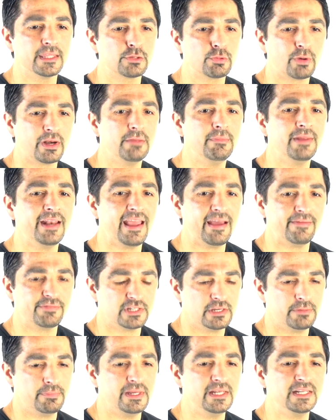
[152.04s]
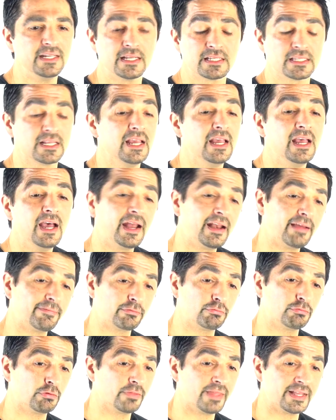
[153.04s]
the 20-minute FTP test. And
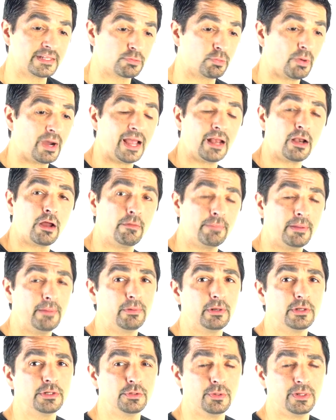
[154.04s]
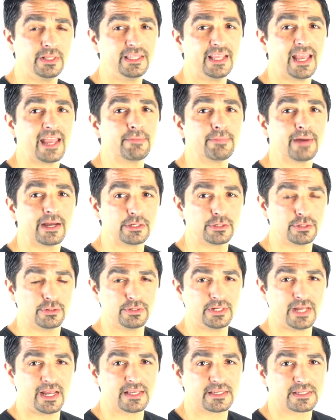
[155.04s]
after all, that's why a lot of people are doing the
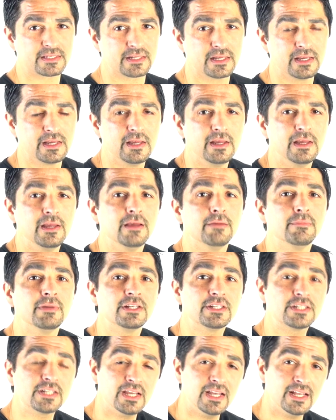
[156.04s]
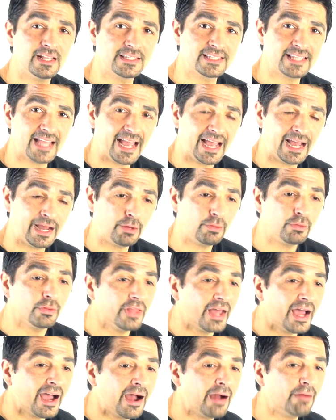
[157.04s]
8x2 test. It turns out
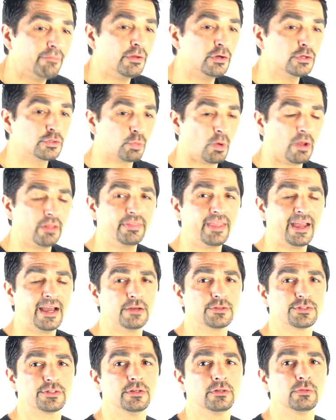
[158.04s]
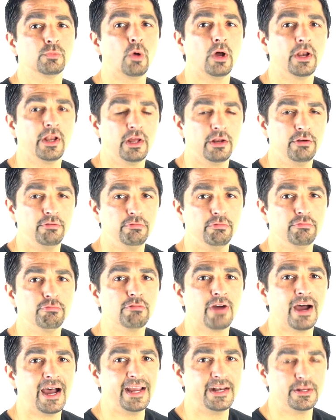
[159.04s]
that of those 1,100
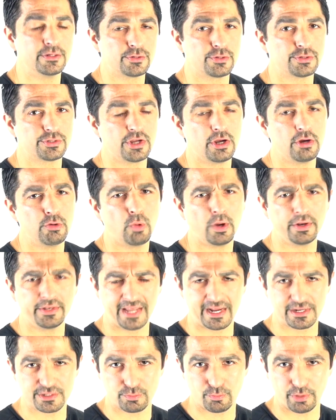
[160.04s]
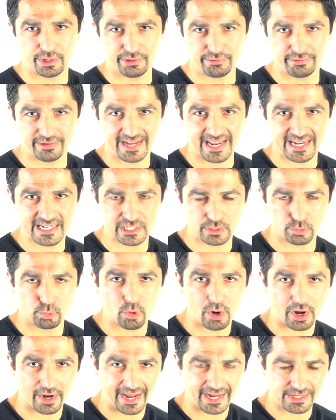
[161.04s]
riders or so,
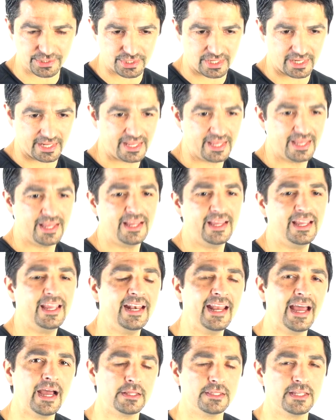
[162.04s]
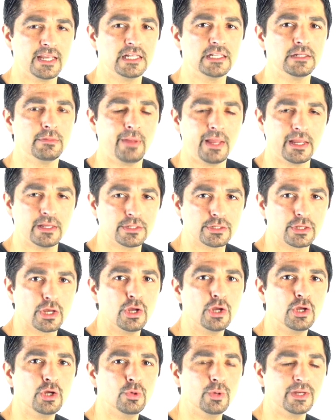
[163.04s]
1,181 actually, in our database
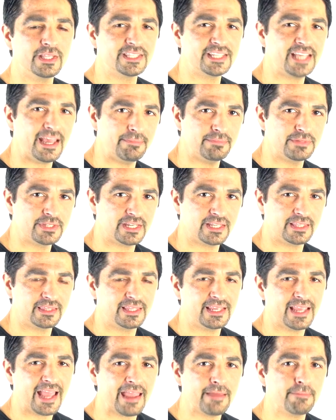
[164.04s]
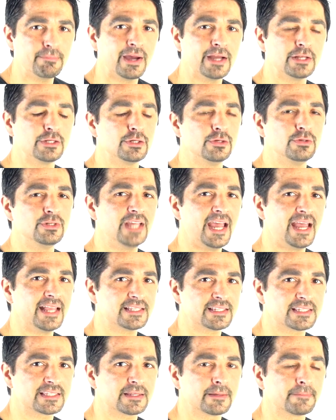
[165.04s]
who attempted the 8x2
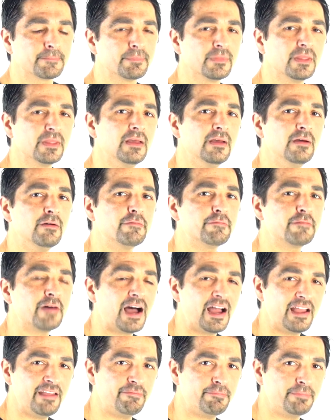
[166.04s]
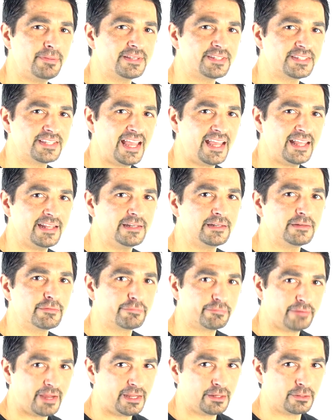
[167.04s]
test, 5%
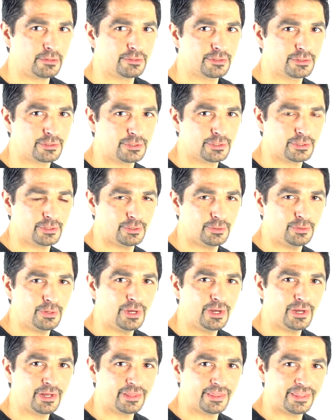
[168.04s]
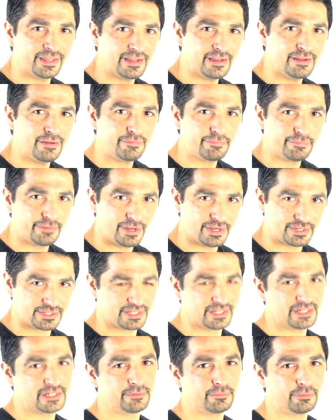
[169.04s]
failed to do the first
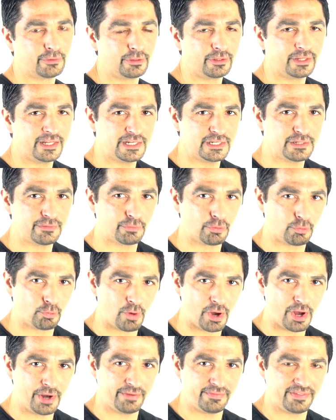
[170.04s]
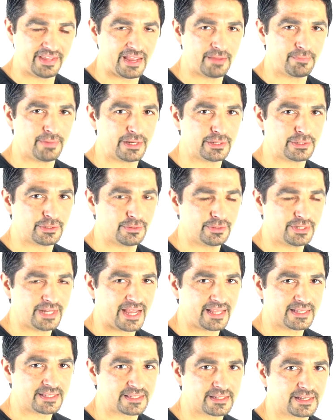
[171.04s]
interval, interval one of the 8x2
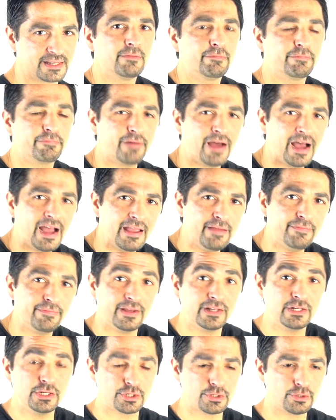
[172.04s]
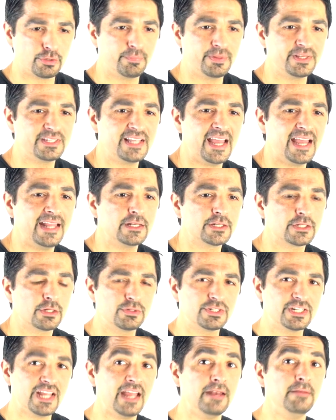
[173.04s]
test. 5 additional percent, so
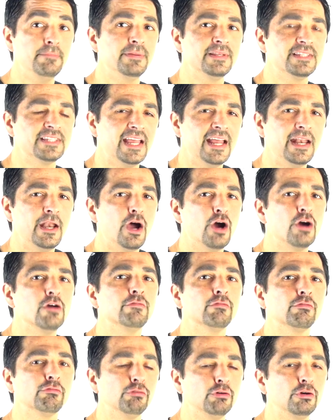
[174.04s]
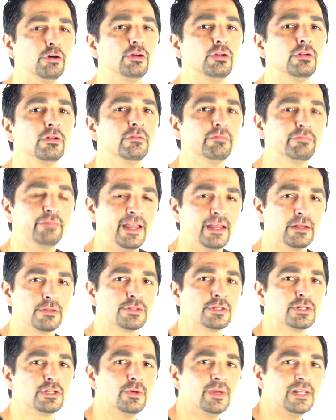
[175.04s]
10% overall, failed
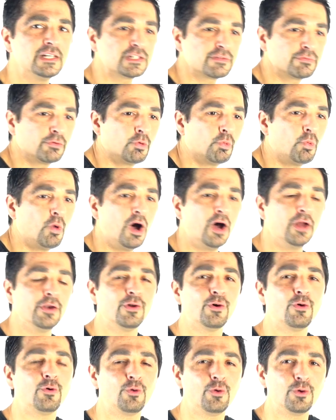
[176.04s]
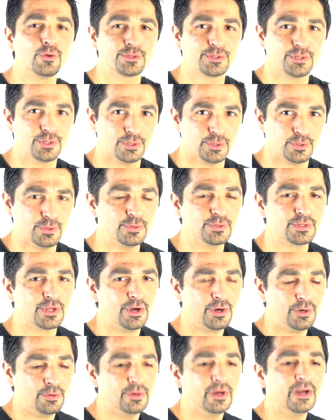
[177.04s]
to do interval one or two,
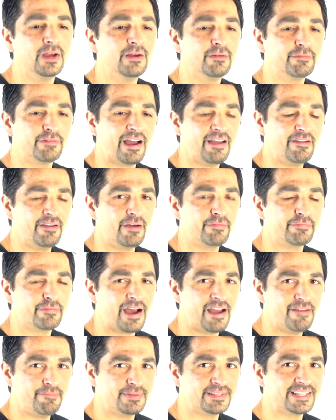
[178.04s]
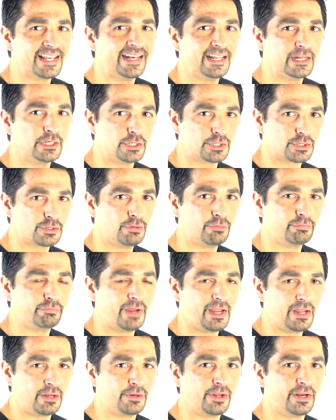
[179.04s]
so a 5% additional
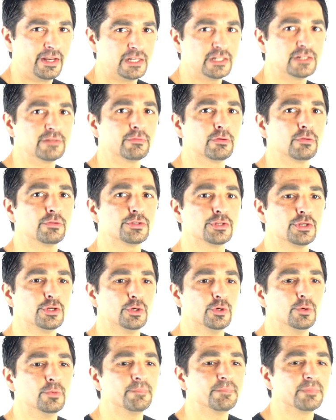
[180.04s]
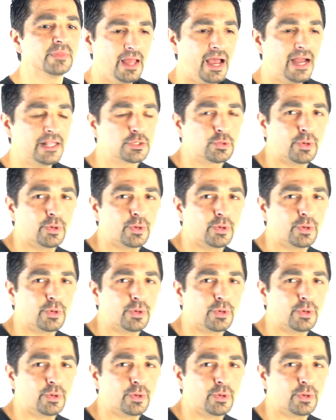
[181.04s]
failed on interval two, and